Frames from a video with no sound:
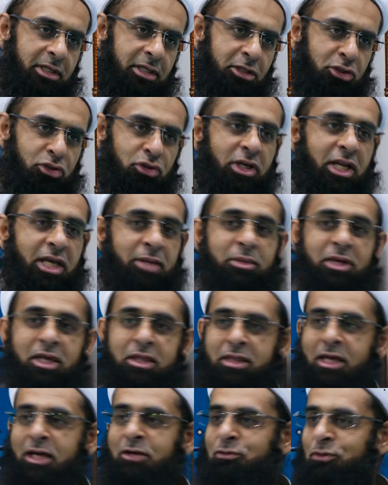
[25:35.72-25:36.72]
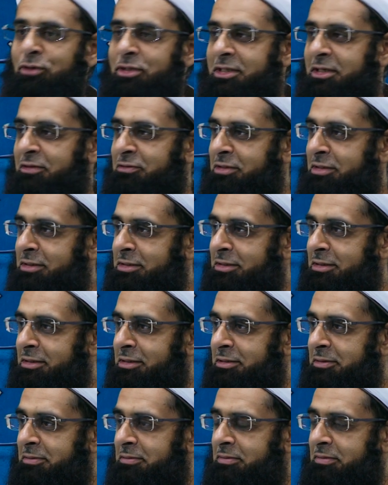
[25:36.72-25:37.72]
shouldn't I be a thankful servant
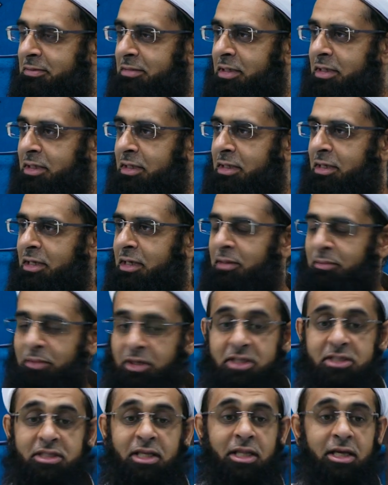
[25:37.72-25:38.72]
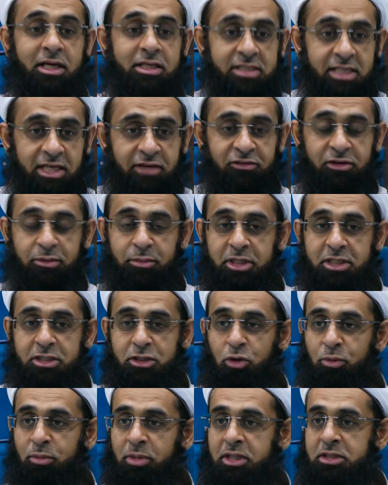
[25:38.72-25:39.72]
because Allah has given me
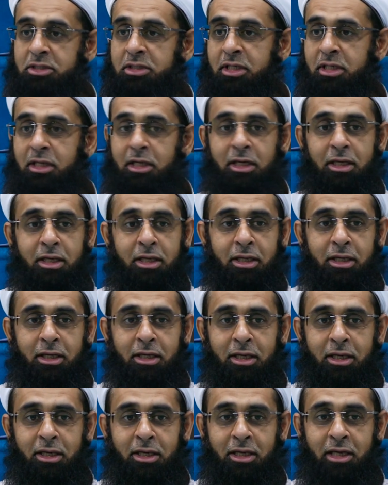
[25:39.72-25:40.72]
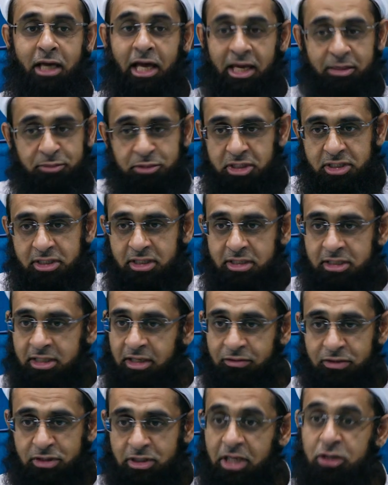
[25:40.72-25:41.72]
so much and uh, I'm just a
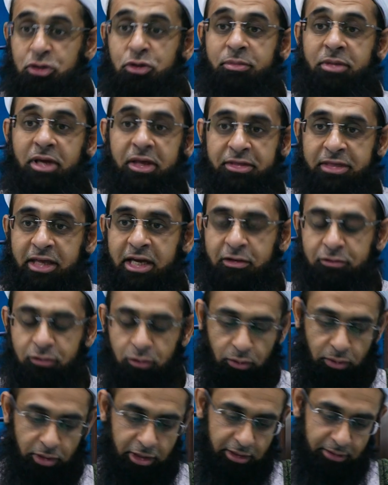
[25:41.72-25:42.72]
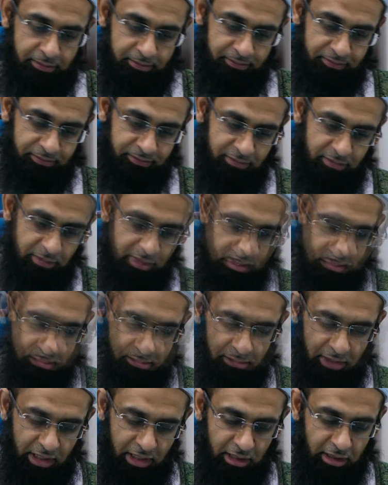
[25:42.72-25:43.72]
servant so I should be a thankful one
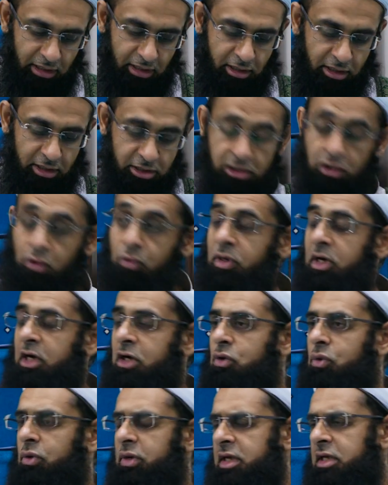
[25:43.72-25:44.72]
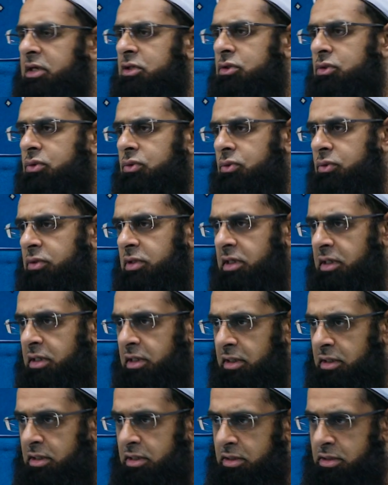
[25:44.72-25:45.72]
so according to
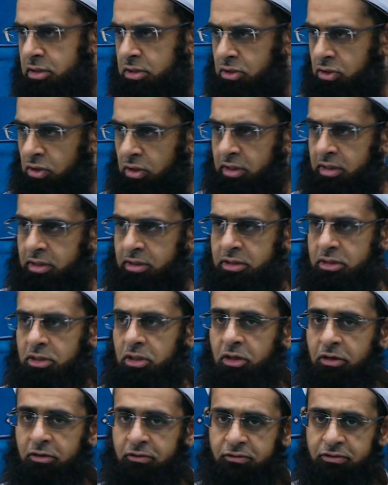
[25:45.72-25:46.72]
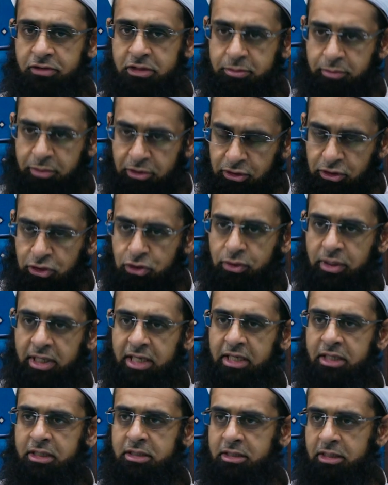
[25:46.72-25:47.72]
the scholars of
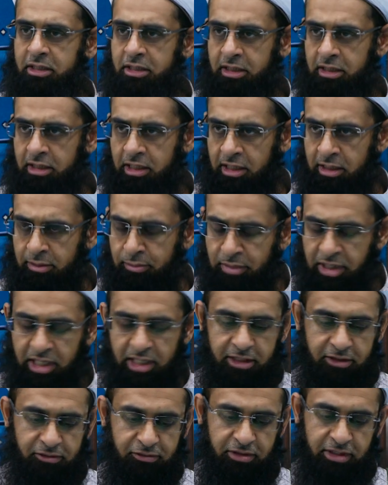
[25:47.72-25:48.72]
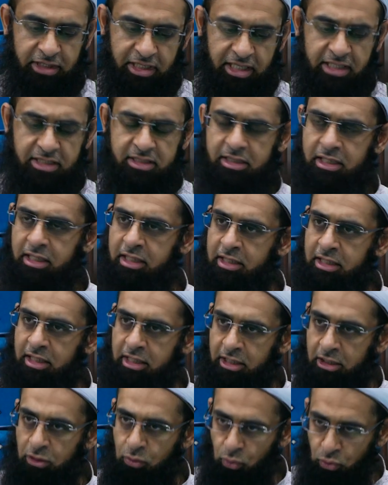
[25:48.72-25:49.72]
spirituality and ma'rifah, they say
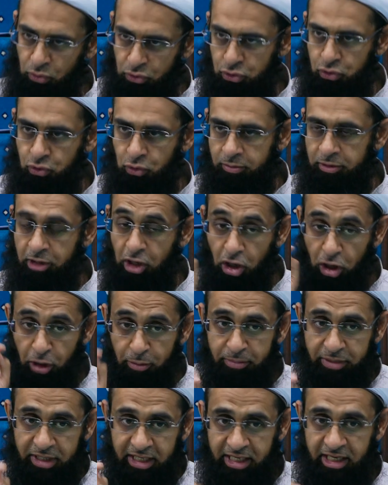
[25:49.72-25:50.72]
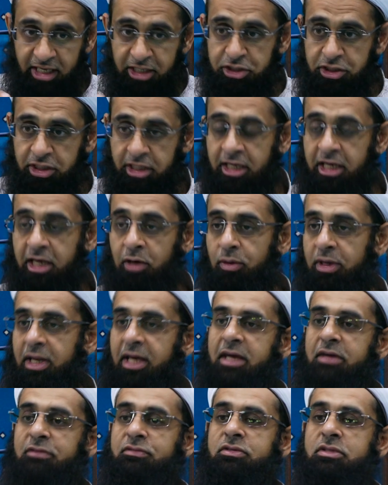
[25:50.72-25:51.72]
that the wujub, the obligation in our
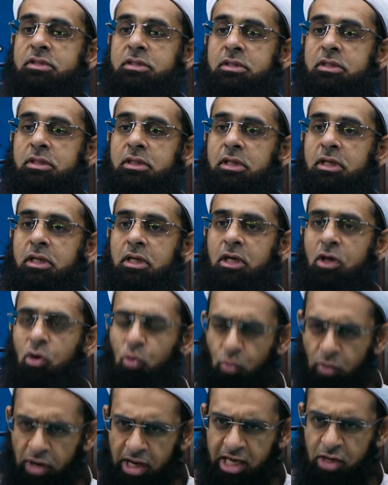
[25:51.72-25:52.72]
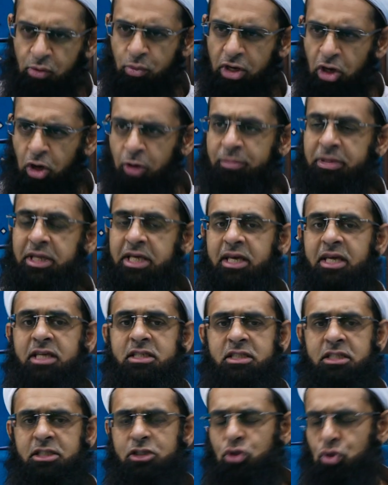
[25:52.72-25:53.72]
lives, why we're
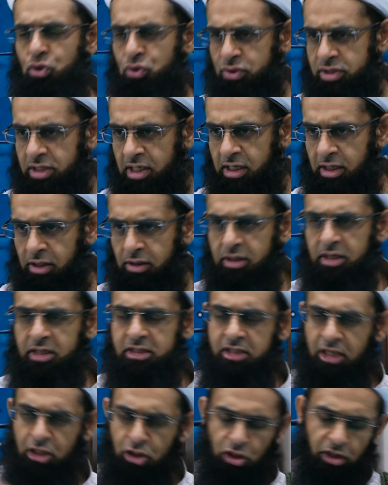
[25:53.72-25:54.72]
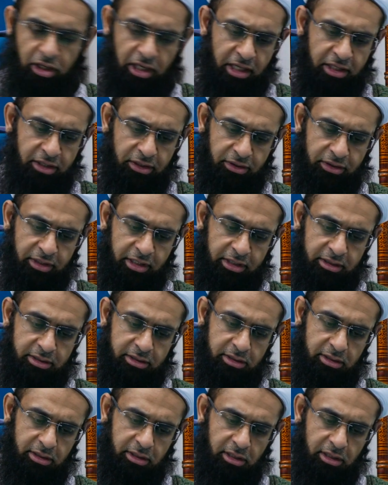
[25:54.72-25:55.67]
obligated to do certain things and not other things